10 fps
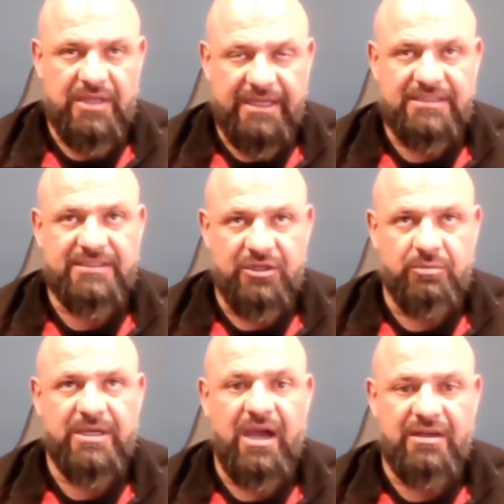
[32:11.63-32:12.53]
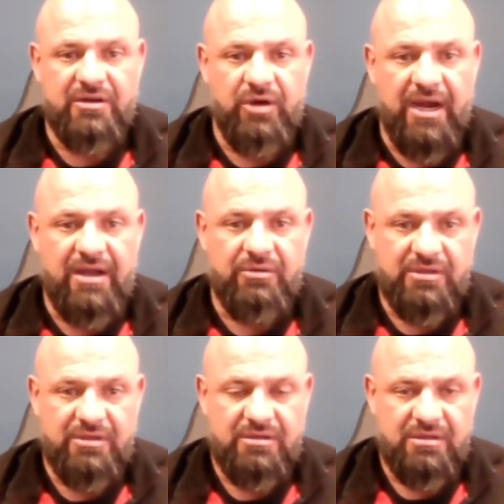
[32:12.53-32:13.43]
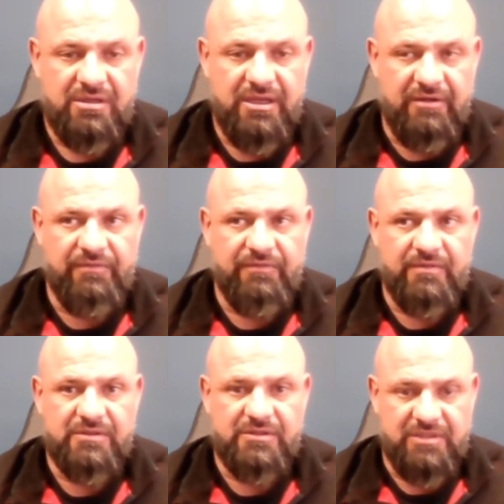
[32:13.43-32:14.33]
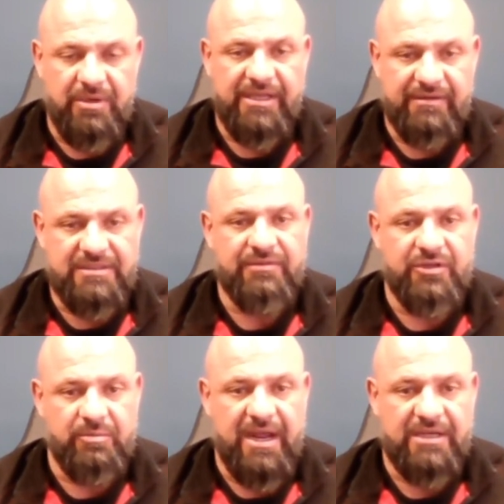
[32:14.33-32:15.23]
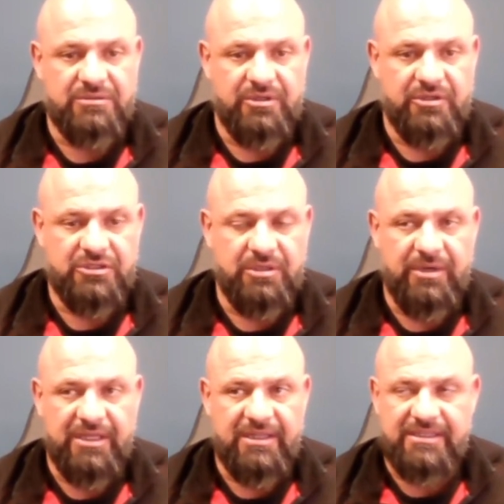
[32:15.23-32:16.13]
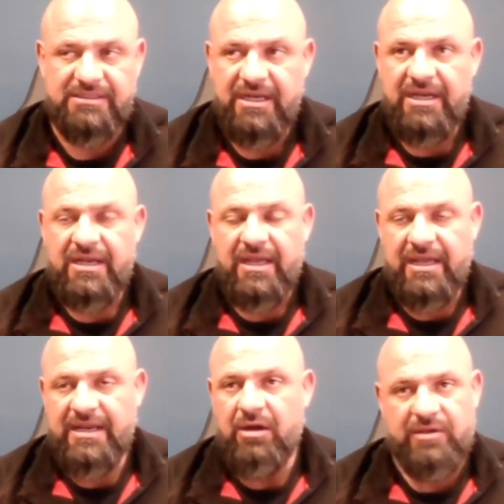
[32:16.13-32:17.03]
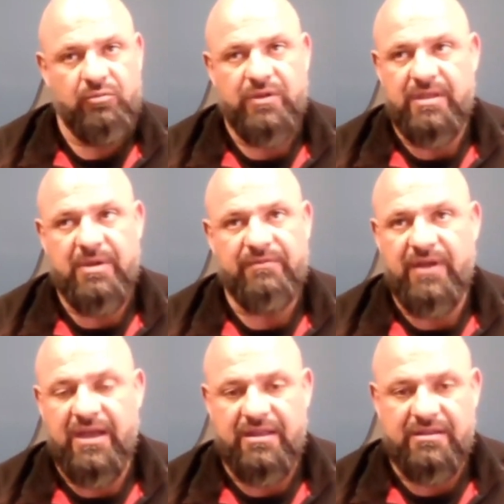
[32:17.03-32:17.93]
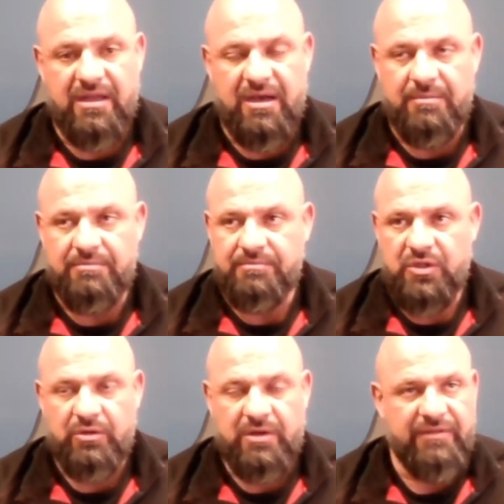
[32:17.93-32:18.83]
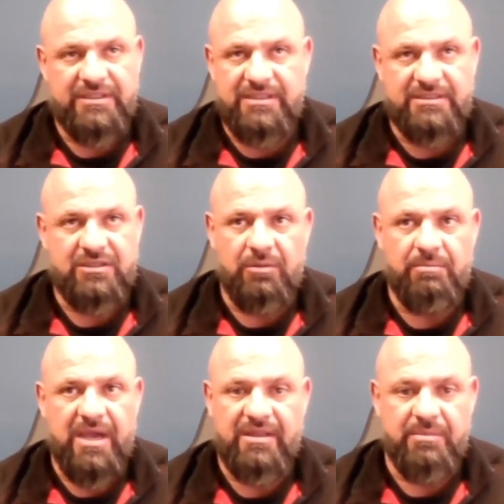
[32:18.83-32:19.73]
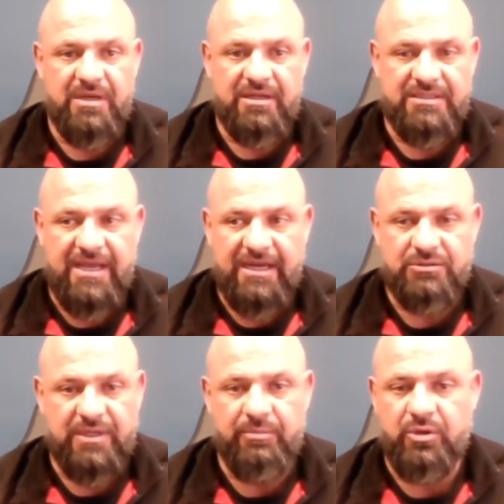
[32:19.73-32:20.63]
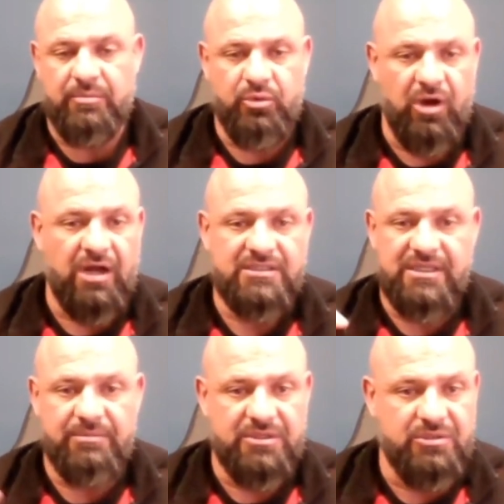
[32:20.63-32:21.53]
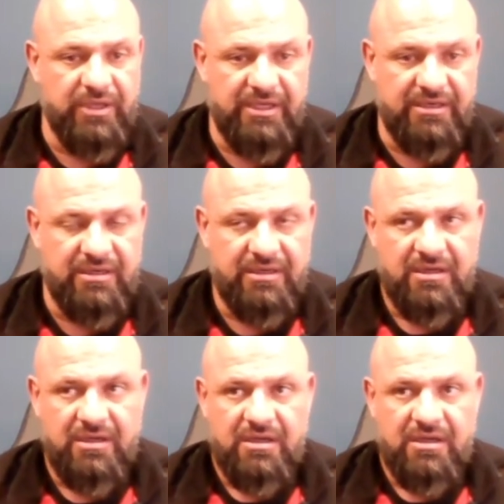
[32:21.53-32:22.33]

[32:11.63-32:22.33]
they can still be gotten around if somebody gives out their password or somebody links. And now even with M F A, um, you have these things called man-in-the-middle attacks where they put a proxy in between